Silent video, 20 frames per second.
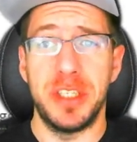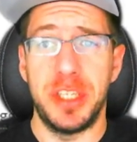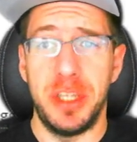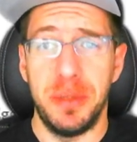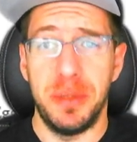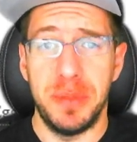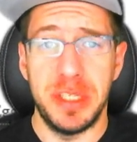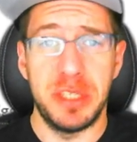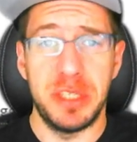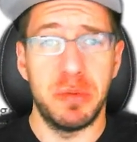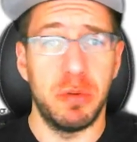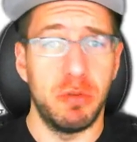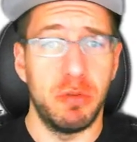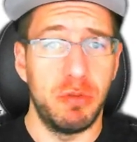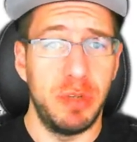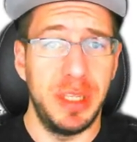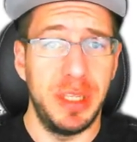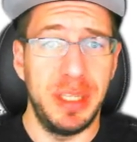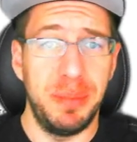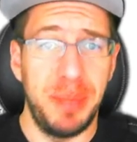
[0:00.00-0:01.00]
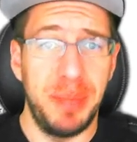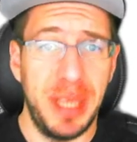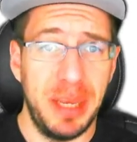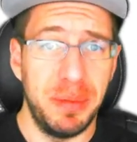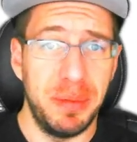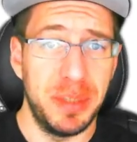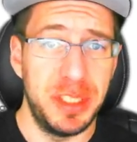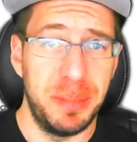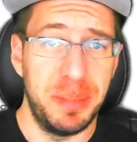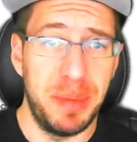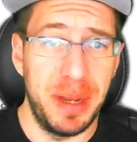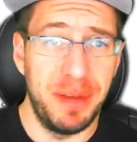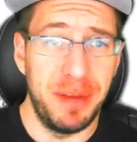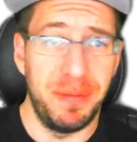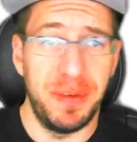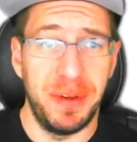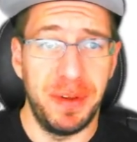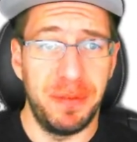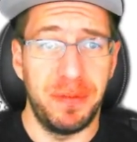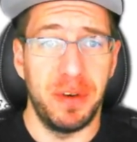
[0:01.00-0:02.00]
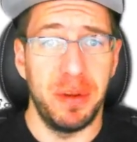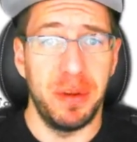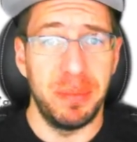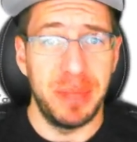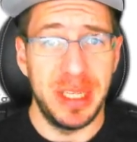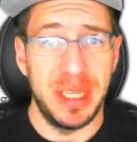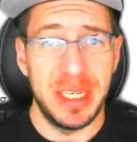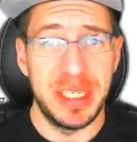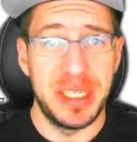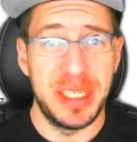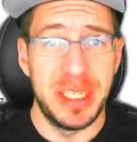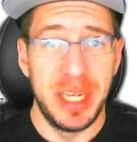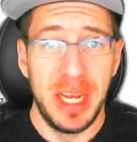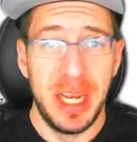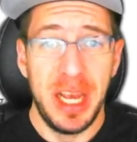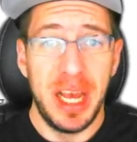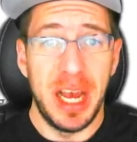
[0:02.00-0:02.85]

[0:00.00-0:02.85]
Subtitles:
humans will really be able to benefit from this.